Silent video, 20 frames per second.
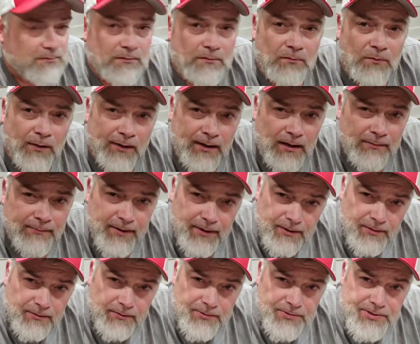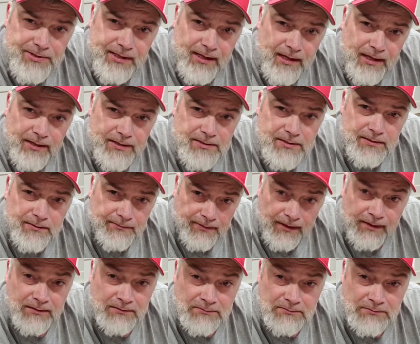Why not make your own steaks,
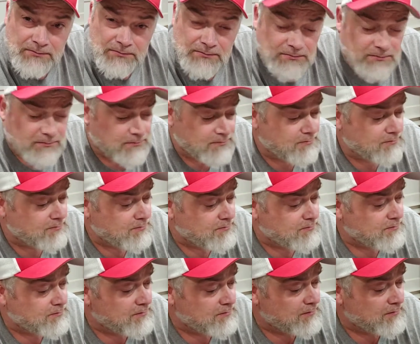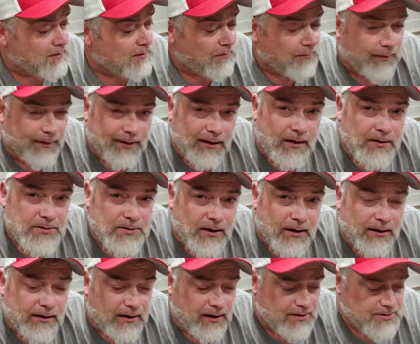right? Why not
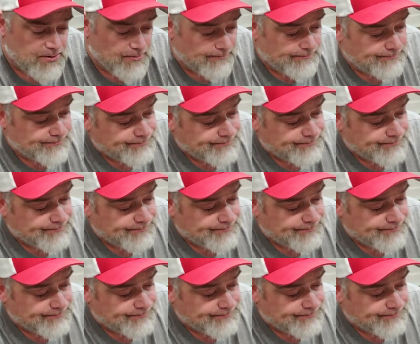dry age them?